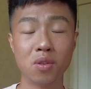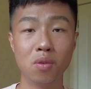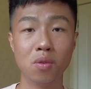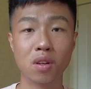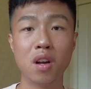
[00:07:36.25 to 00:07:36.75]

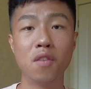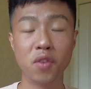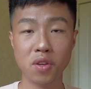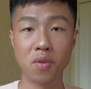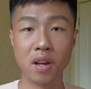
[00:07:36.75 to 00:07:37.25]
to comfort
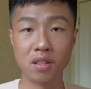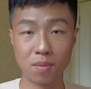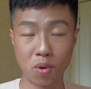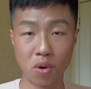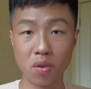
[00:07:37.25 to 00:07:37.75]
you and
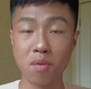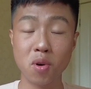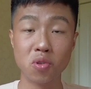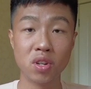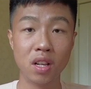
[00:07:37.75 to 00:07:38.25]
support you
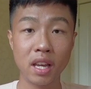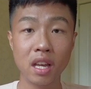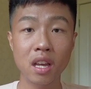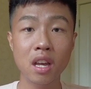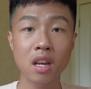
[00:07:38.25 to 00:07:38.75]

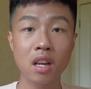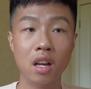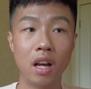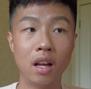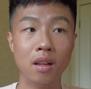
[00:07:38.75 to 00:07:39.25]
emotionally.
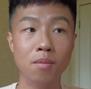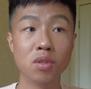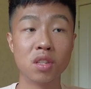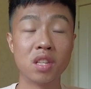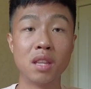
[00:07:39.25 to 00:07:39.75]

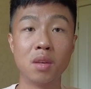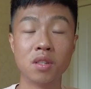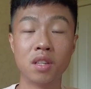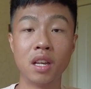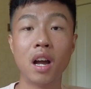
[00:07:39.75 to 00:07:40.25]
Most of the time they will
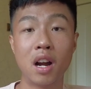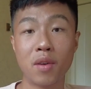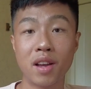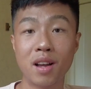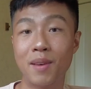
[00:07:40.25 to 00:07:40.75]
say,
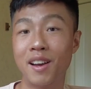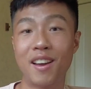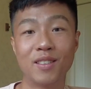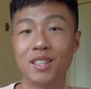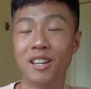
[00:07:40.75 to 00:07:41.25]
hurry up, I
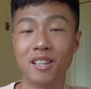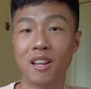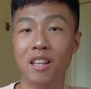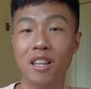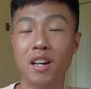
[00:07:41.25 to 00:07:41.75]
had
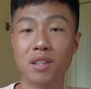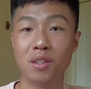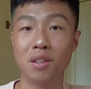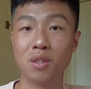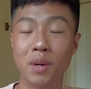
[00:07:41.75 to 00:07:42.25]
a lot of
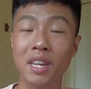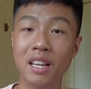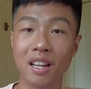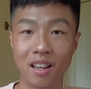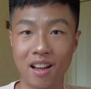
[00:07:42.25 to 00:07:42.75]
students waiting
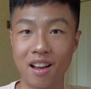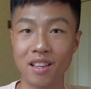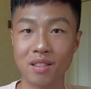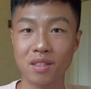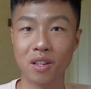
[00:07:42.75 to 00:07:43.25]
in the
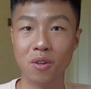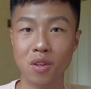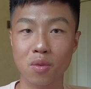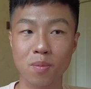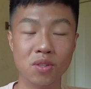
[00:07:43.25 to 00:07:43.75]
line, so
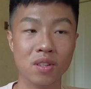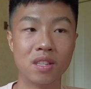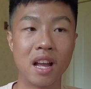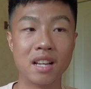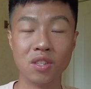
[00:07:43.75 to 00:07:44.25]
you'll be just
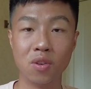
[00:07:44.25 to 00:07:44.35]
asking